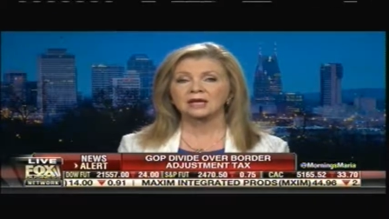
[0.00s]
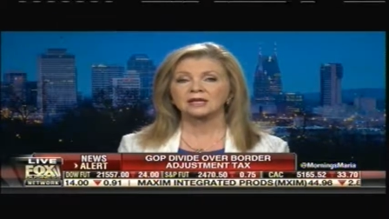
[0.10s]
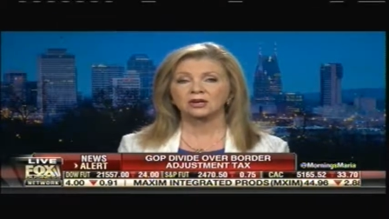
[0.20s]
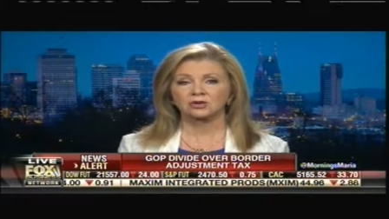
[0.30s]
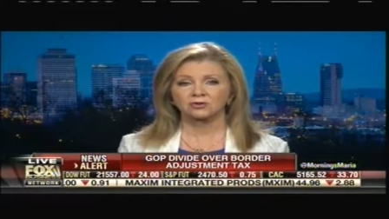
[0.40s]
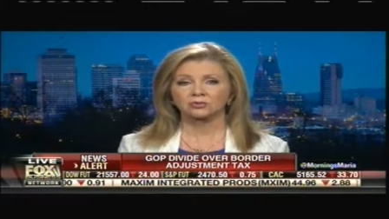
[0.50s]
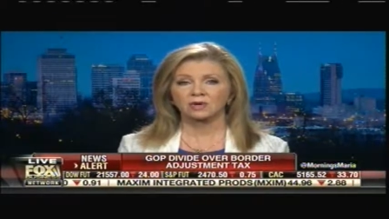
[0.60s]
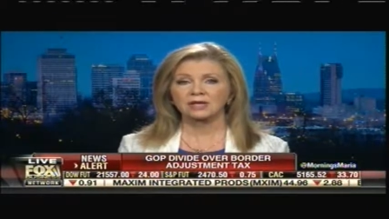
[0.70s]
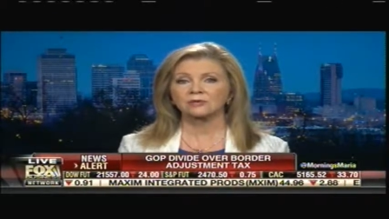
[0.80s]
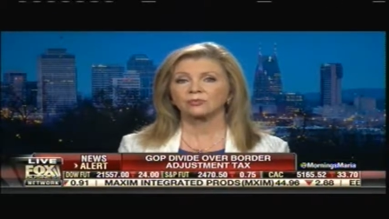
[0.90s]
I
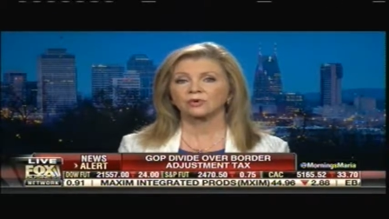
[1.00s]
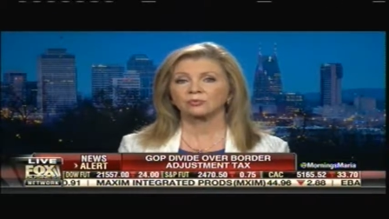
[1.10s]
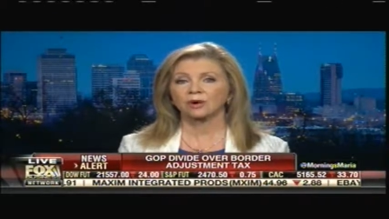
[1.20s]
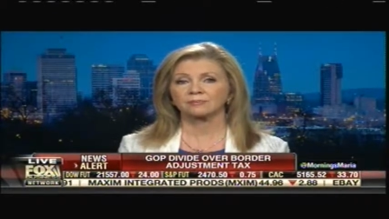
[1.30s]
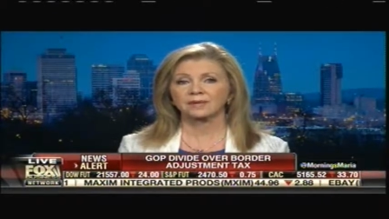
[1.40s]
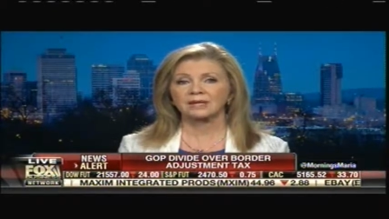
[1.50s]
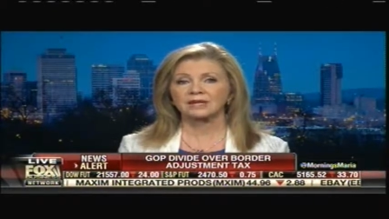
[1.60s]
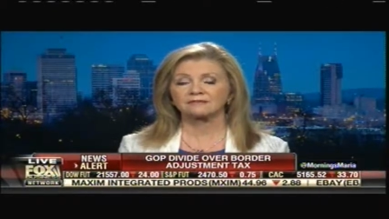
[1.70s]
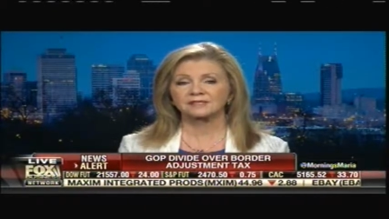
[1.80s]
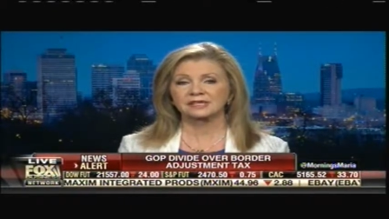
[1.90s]
agree with what
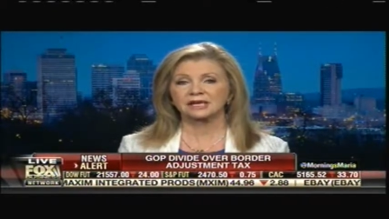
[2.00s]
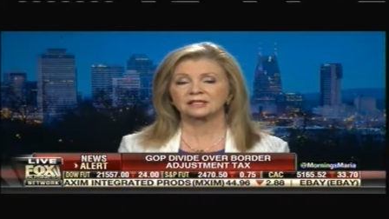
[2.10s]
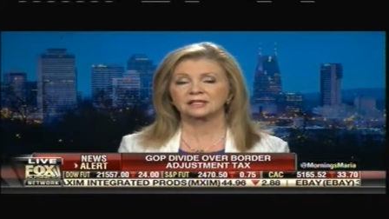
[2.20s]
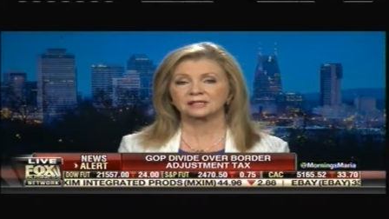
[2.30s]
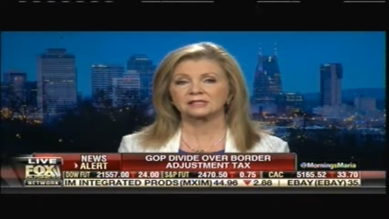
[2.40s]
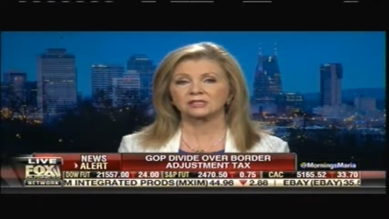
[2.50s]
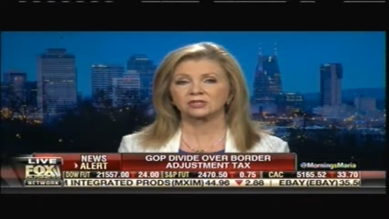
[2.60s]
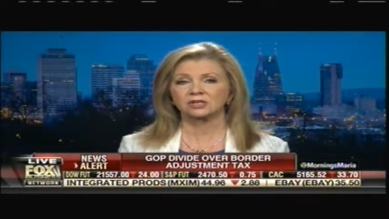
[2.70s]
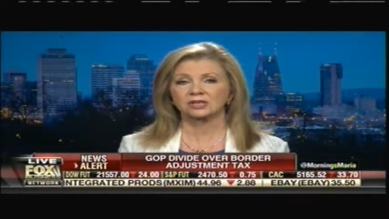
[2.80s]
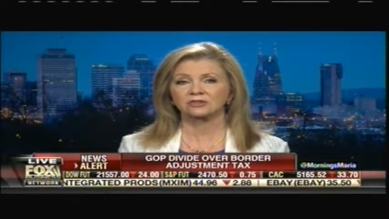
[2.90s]
many have said. Let's
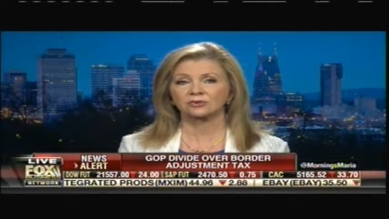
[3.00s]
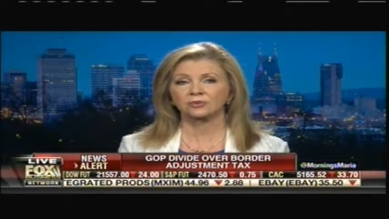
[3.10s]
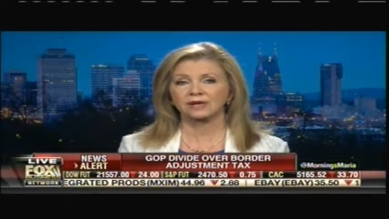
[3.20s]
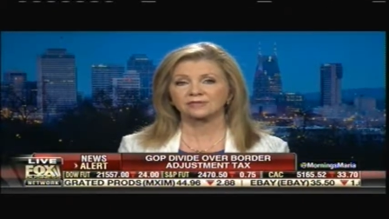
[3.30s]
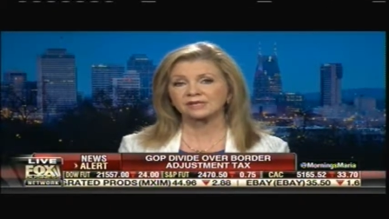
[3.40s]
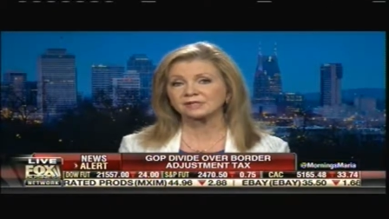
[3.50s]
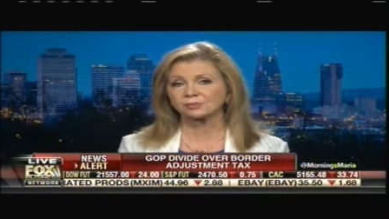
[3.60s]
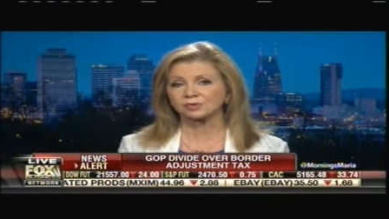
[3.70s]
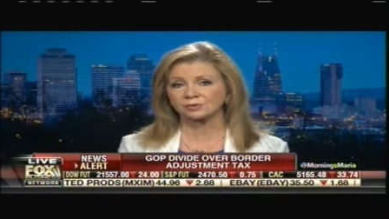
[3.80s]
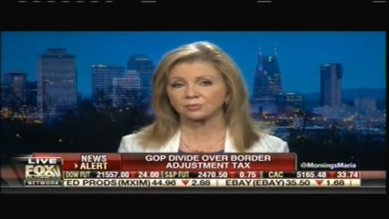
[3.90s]
look at the way
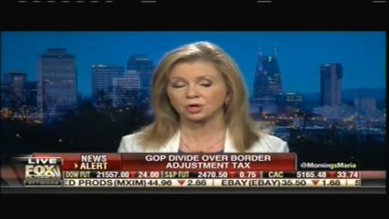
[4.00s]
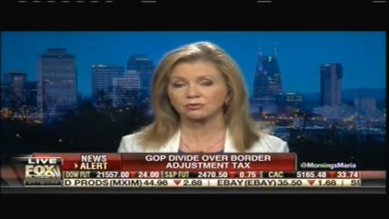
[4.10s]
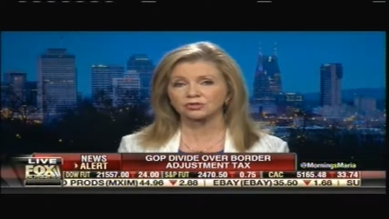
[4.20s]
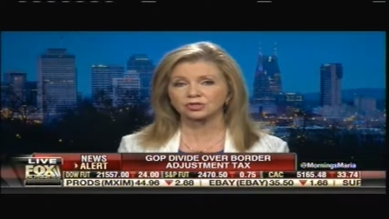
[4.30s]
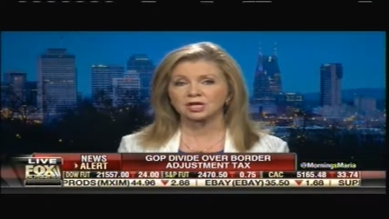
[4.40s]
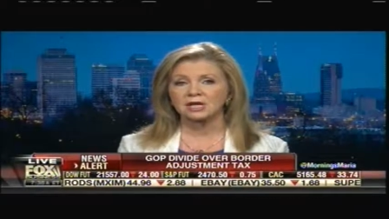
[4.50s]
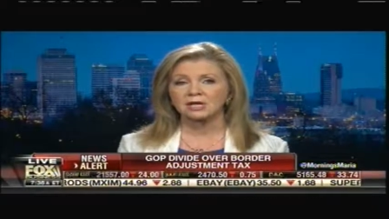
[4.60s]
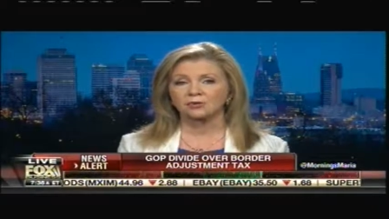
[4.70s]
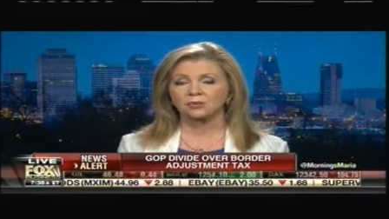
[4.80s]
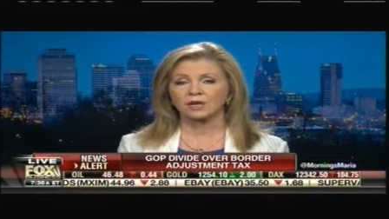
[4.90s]
this was approached
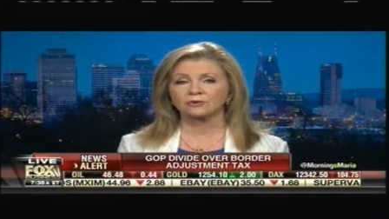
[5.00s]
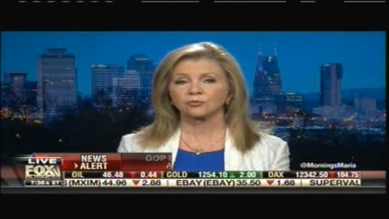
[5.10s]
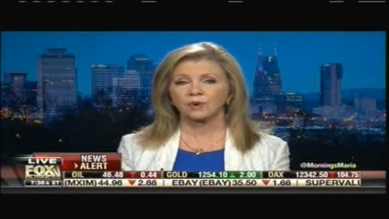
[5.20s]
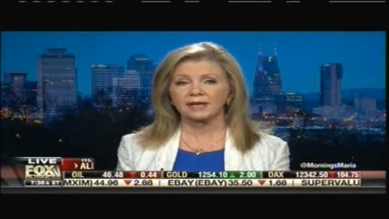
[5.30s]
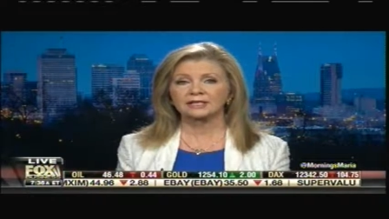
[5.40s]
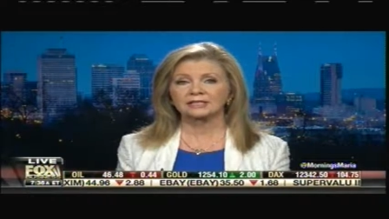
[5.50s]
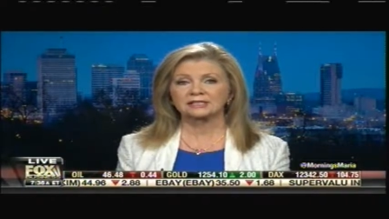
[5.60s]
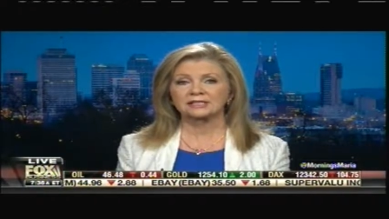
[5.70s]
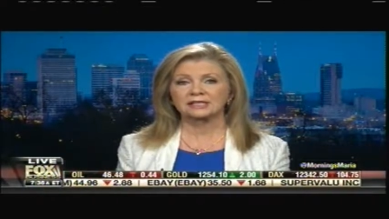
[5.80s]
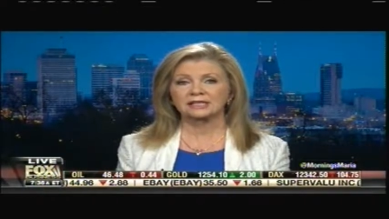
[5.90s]
when
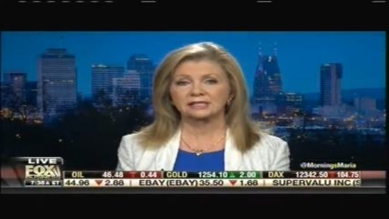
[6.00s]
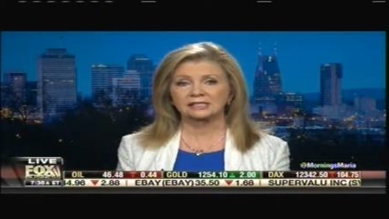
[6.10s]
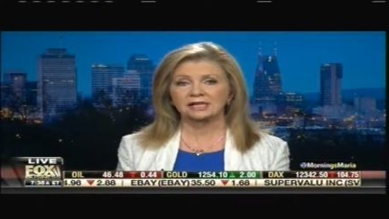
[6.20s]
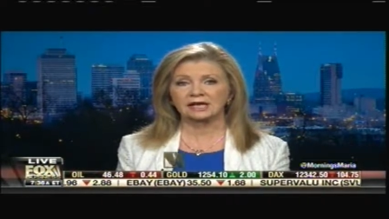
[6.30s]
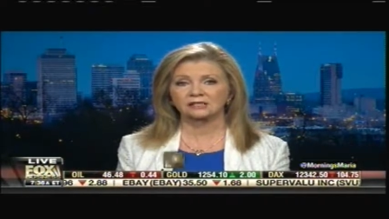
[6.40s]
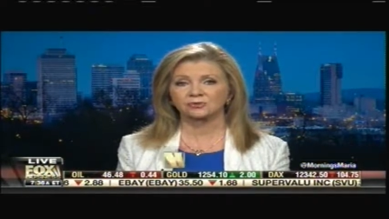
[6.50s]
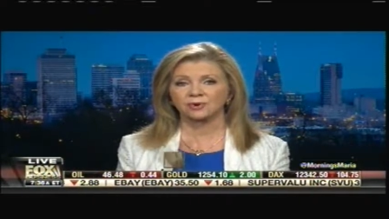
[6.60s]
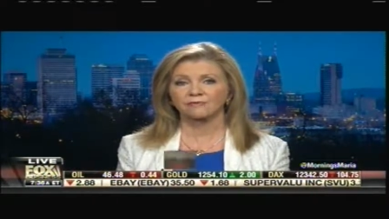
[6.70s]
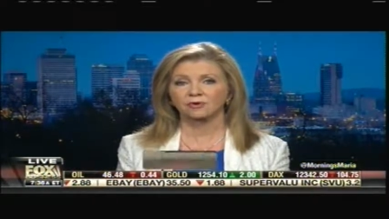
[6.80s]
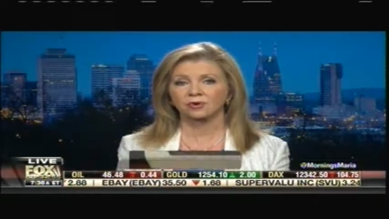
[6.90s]
Reagan did his tax
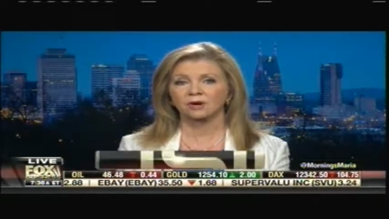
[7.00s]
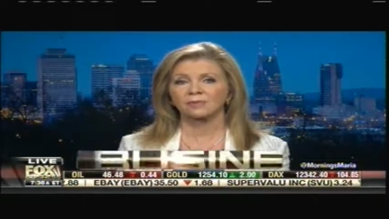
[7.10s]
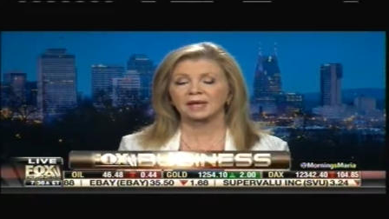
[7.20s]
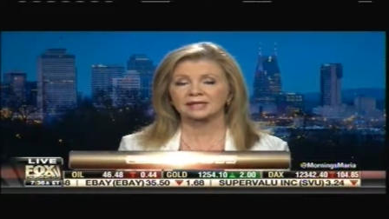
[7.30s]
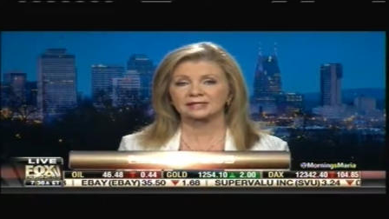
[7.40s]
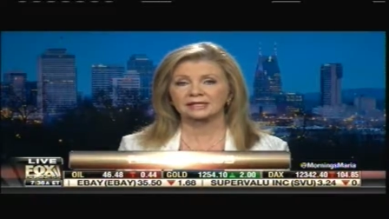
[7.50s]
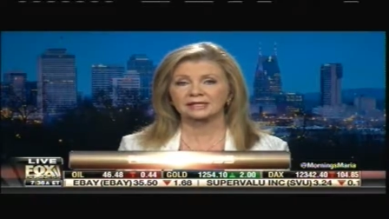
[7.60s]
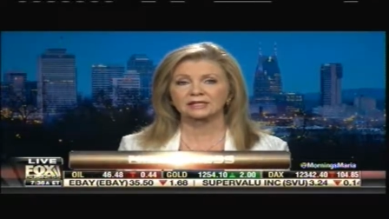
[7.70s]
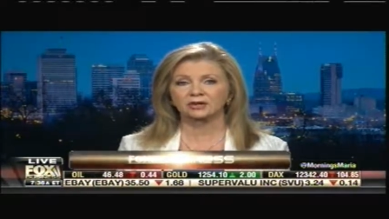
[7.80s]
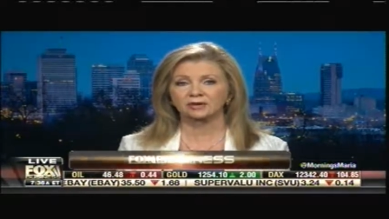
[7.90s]
reform and
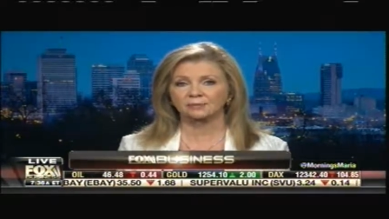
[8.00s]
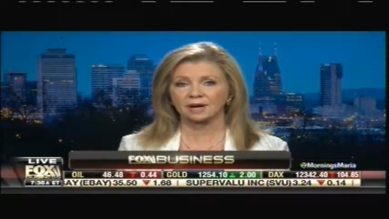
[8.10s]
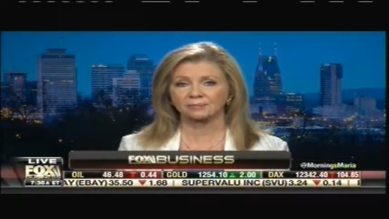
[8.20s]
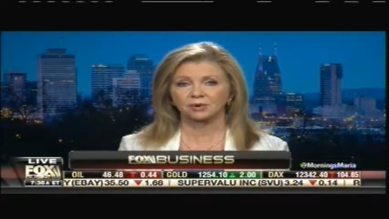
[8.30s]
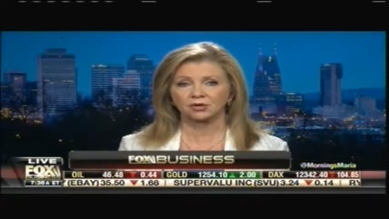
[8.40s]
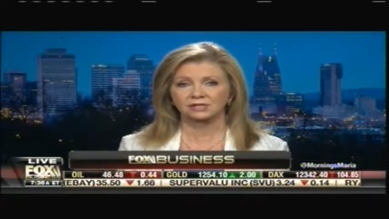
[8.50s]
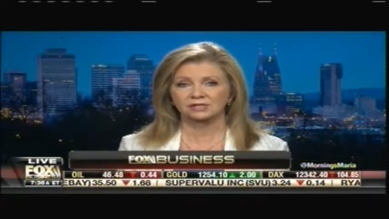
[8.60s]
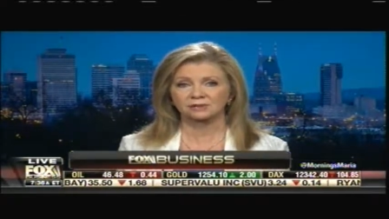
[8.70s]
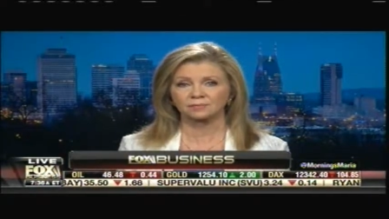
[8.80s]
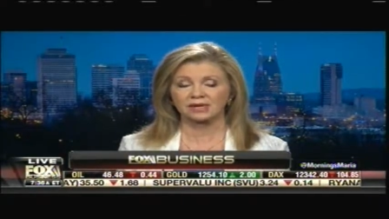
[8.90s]
did it on a
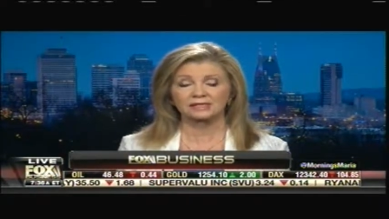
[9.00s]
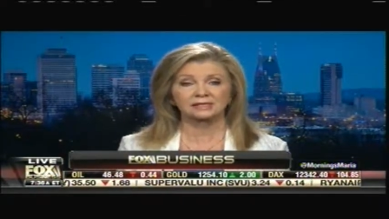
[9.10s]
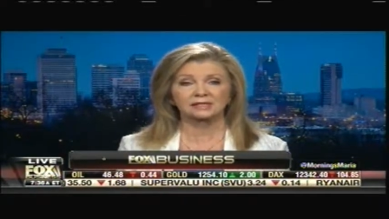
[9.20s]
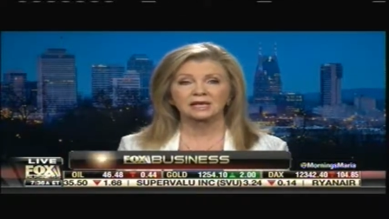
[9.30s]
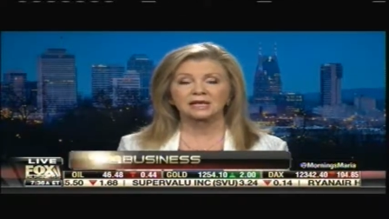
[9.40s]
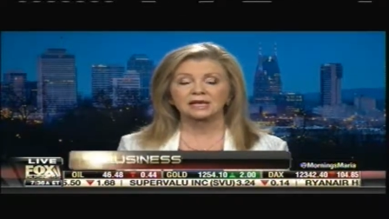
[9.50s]
bipartisan basis.